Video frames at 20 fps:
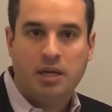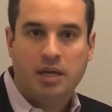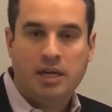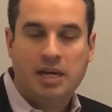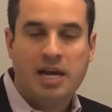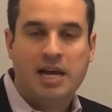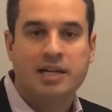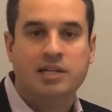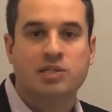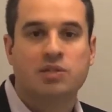
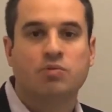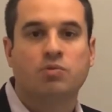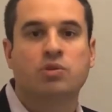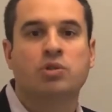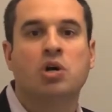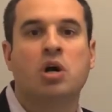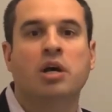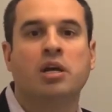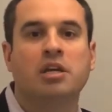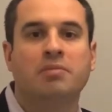Guys, we're
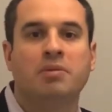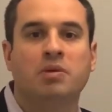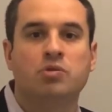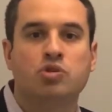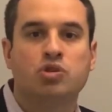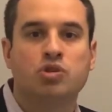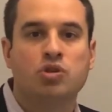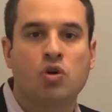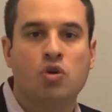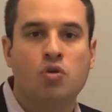talking about
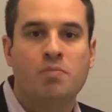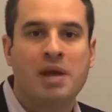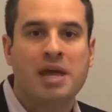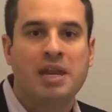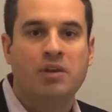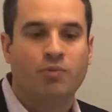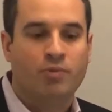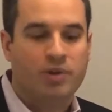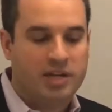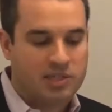so
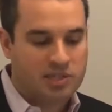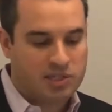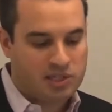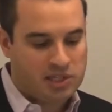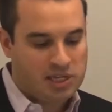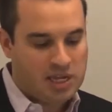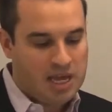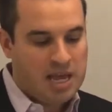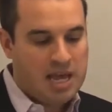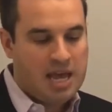many
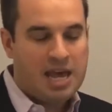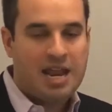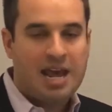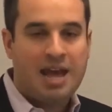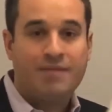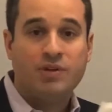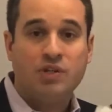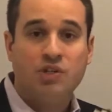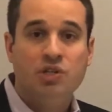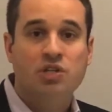risks, and
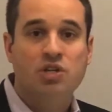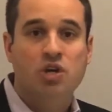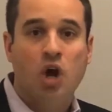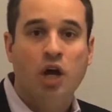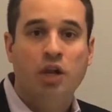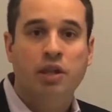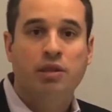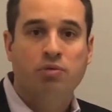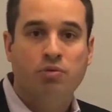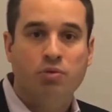having just
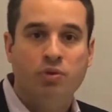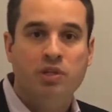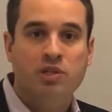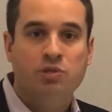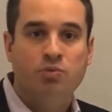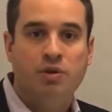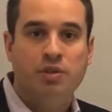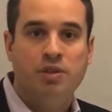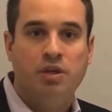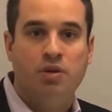gone through
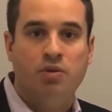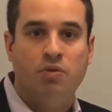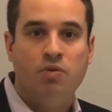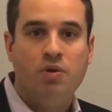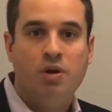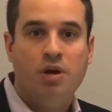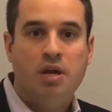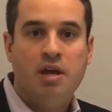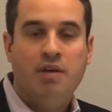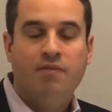this with
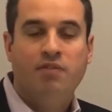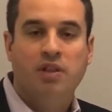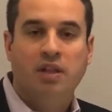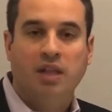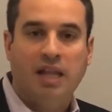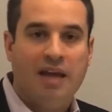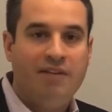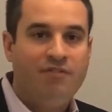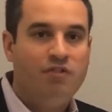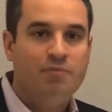you, for the
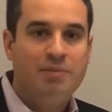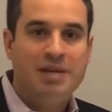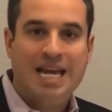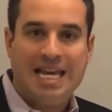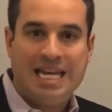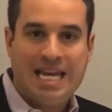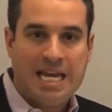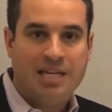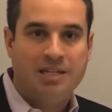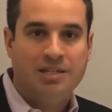life of me,
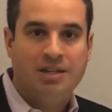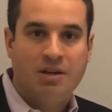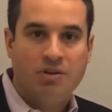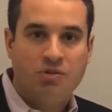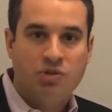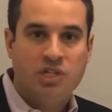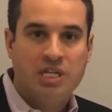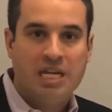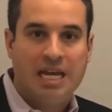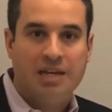I can't
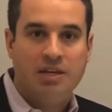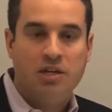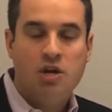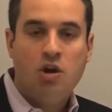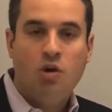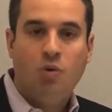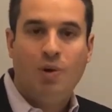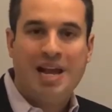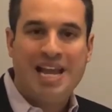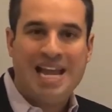understand
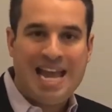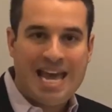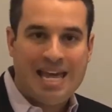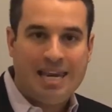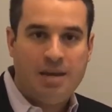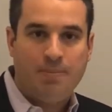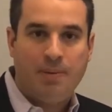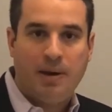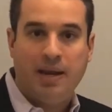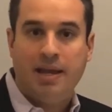why
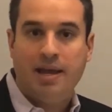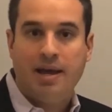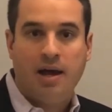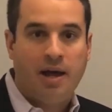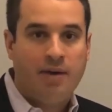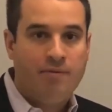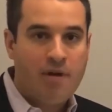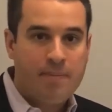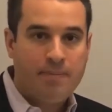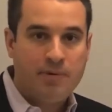anybody,
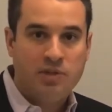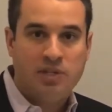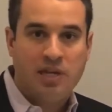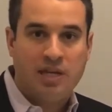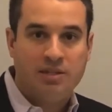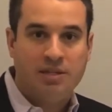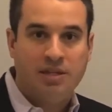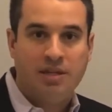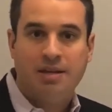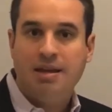
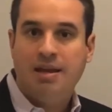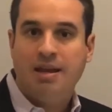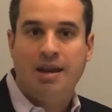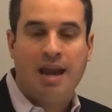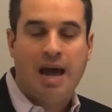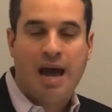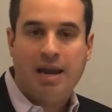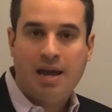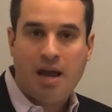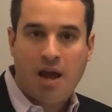unrepresented,
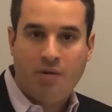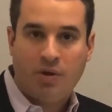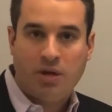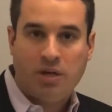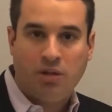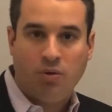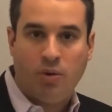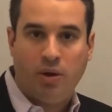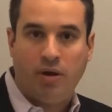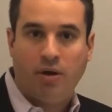not hiring
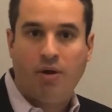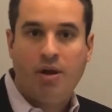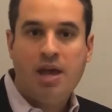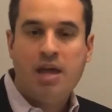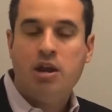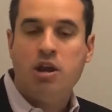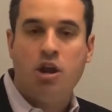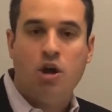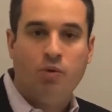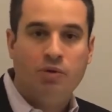a lawyer,
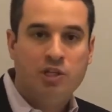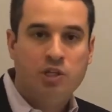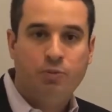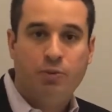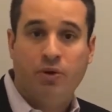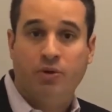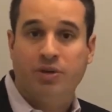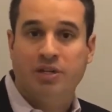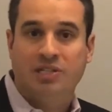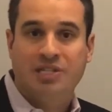no
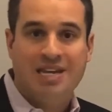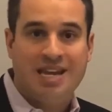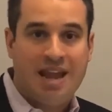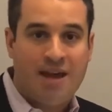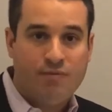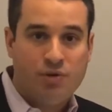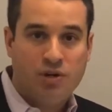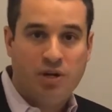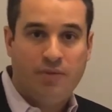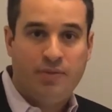experience,
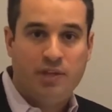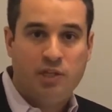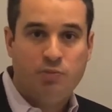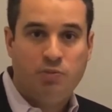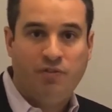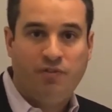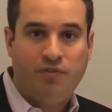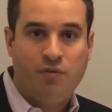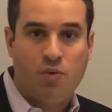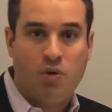never done this
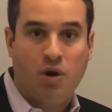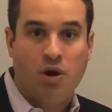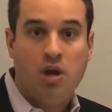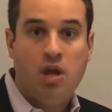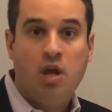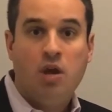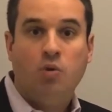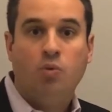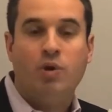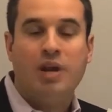before,
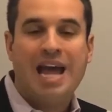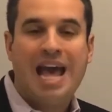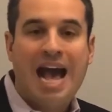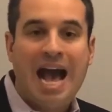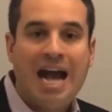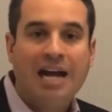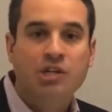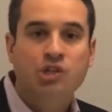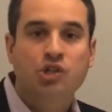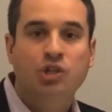would
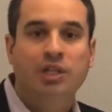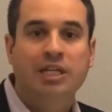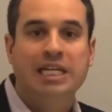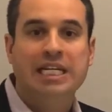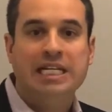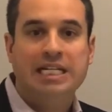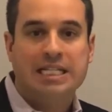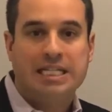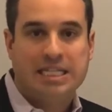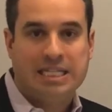
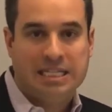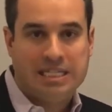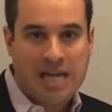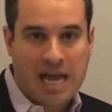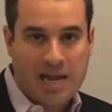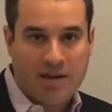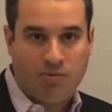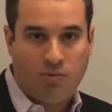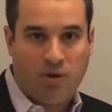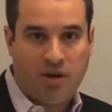actually
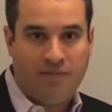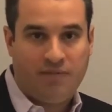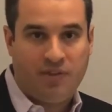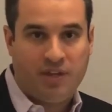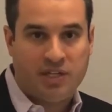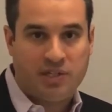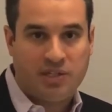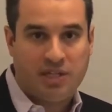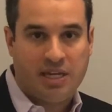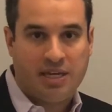sign one of
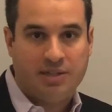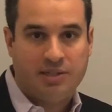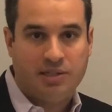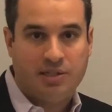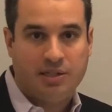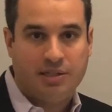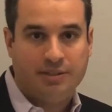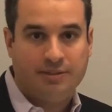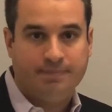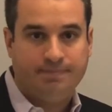these
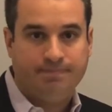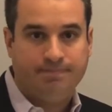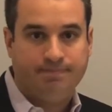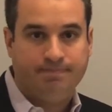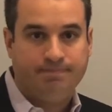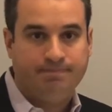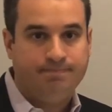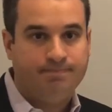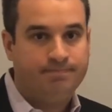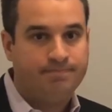things.
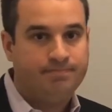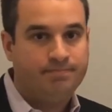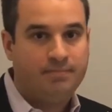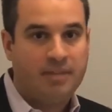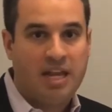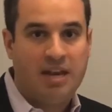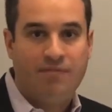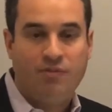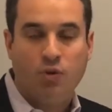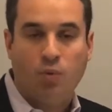
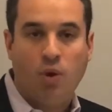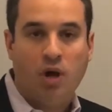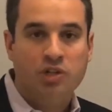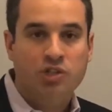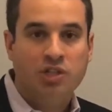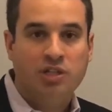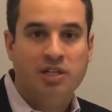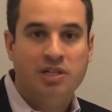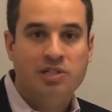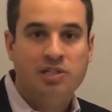And if you're
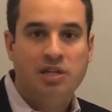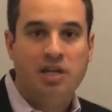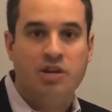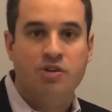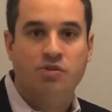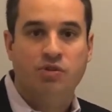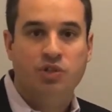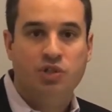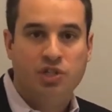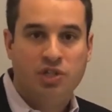watching this
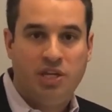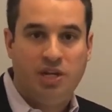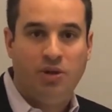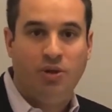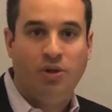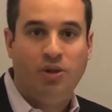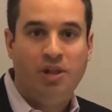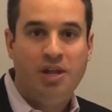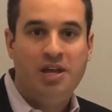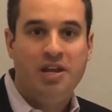and you're
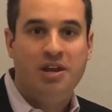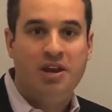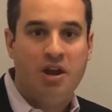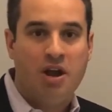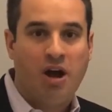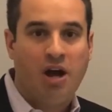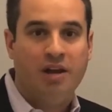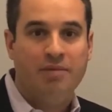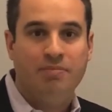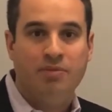still
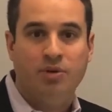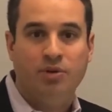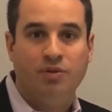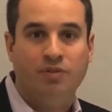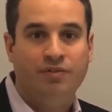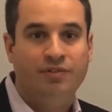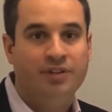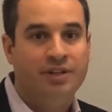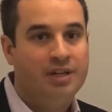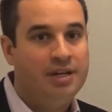not
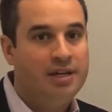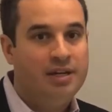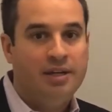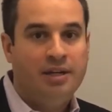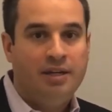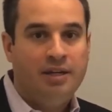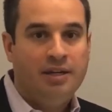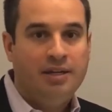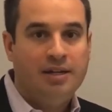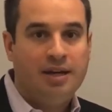moved,
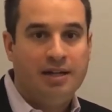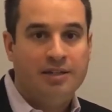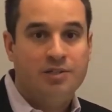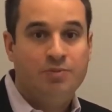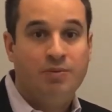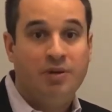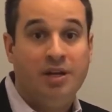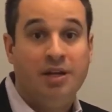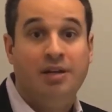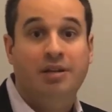
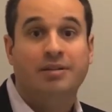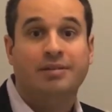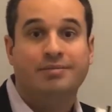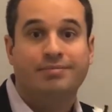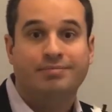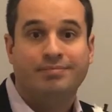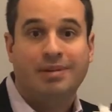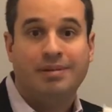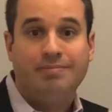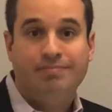Godspeed
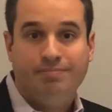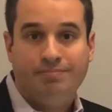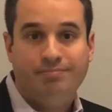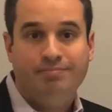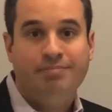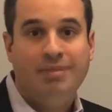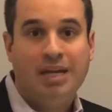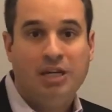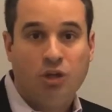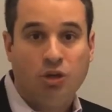
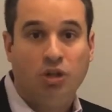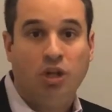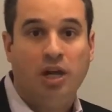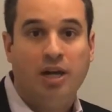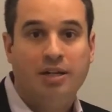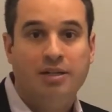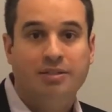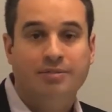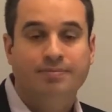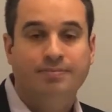and good
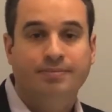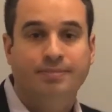luck.